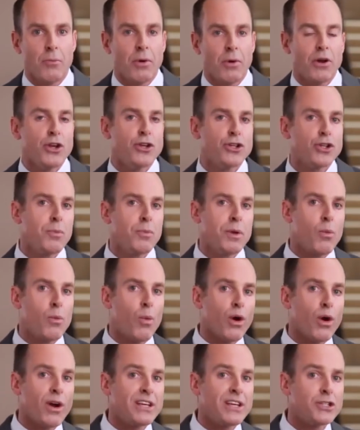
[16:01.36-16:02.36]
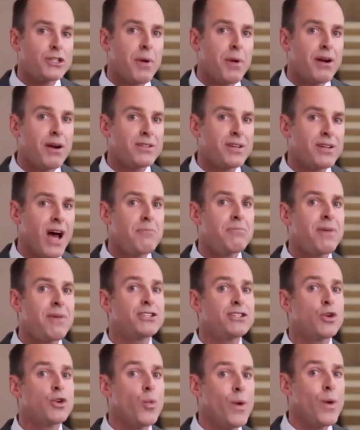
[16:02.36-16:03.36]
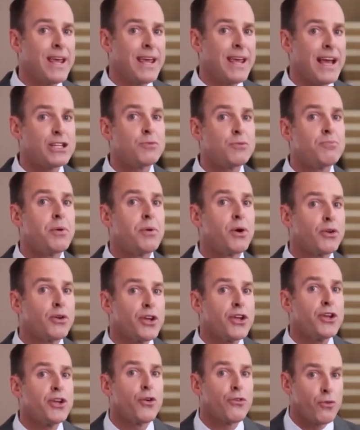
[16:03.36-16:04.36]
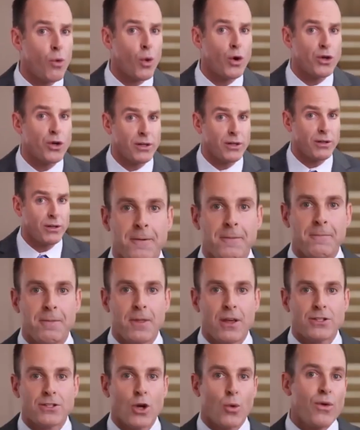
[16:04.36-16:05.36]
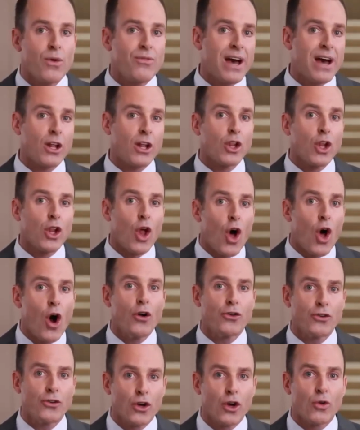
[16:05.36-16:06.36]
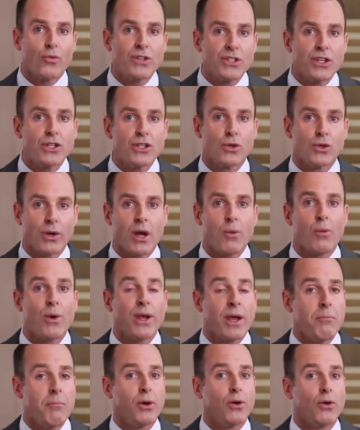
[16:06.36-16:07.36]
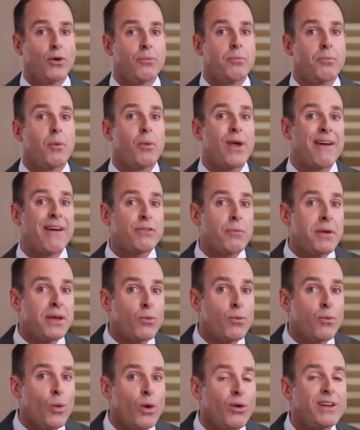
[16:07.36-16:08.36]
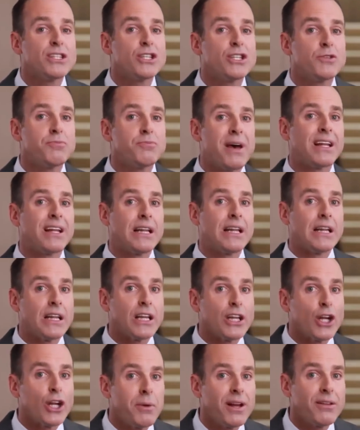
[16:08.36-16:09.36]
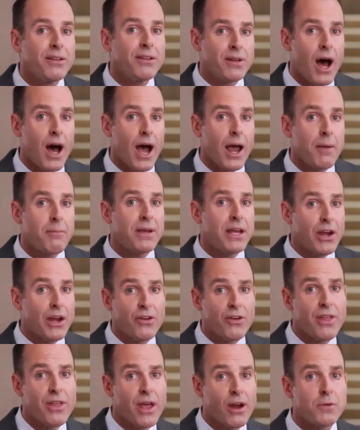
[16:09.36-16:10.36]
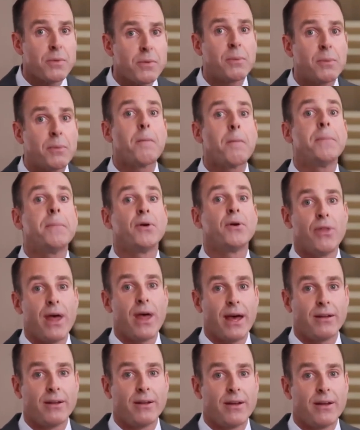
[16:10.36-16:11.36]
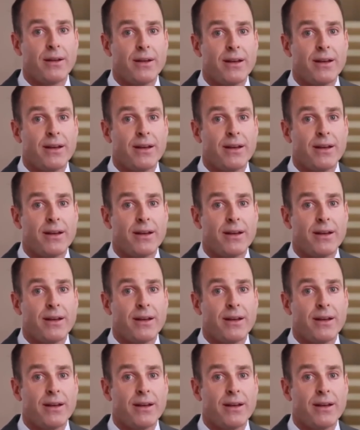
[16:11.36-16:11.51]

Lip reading: but you should be working spare time nights and weekends building your fortune. So we've got a long-term residual income we can build, but we have to be willing to spend a little bit of time here and there to be able to build that.